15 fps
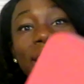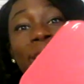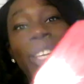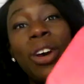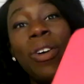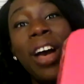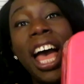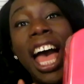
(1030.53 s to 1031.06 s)
And
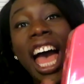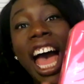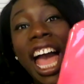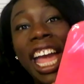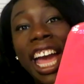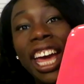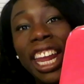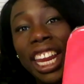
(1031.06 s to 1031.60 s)
so
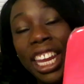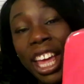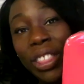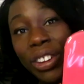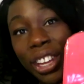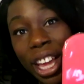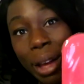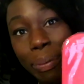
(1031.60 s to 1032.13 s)
I got
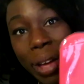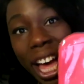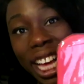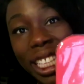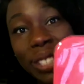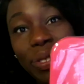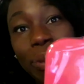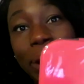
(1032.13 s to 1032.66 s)
another Yum
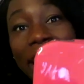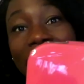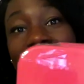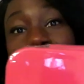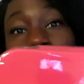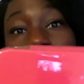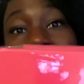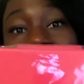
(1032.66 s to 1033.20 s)
box for my
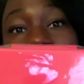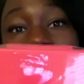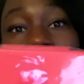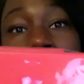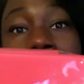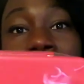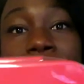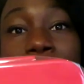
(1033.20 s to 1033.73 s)
little
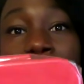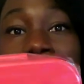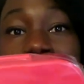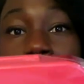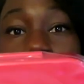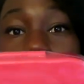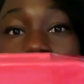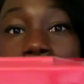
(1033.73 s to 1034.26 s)
one. So
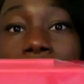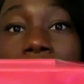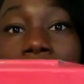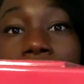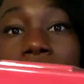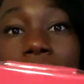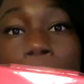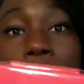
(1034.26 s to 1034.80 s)
this will be
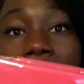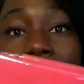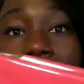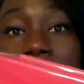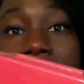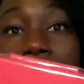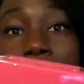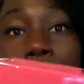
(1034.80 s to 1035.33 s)
her Yum
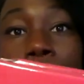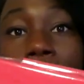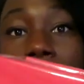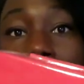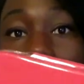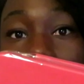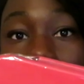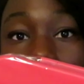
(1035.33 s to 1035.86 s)
box, and I will
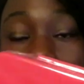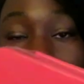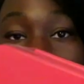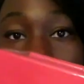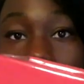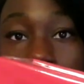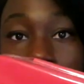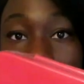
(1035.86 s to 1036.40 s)
put her
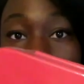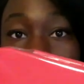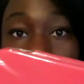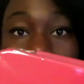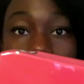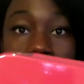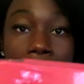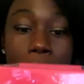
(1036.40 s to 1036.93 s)

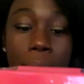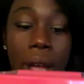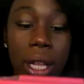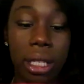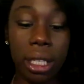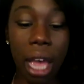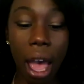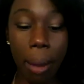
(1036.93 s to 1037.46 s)
labeled name
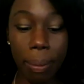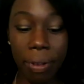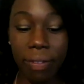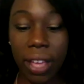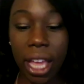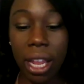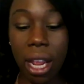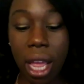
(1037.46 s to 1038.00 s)
on top
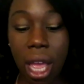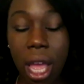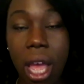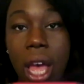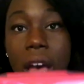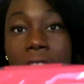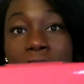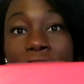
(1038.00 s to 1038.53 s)
of it.
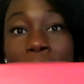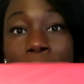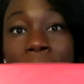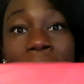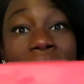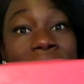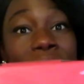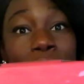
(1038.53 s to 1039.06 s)

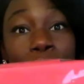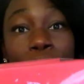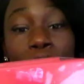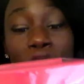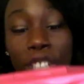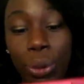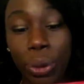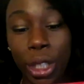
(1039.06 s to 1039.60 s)
And this is
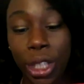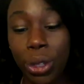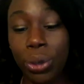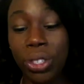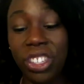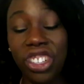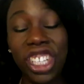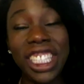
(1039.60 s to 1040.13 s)
what she will
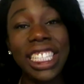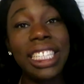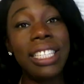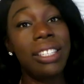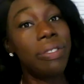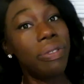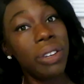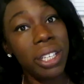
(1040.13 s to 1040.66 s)
use. She's a
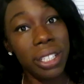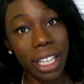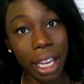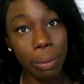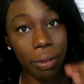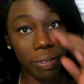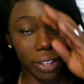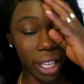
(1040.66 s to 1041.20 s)
different
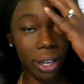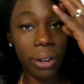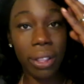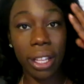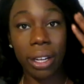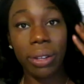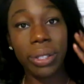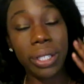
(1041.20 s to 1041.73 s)
type of
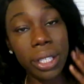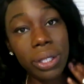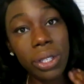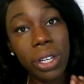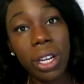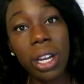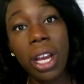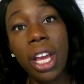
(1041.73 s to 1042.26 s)
eater than her
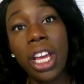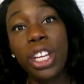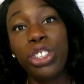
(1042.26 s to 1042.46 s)
sister.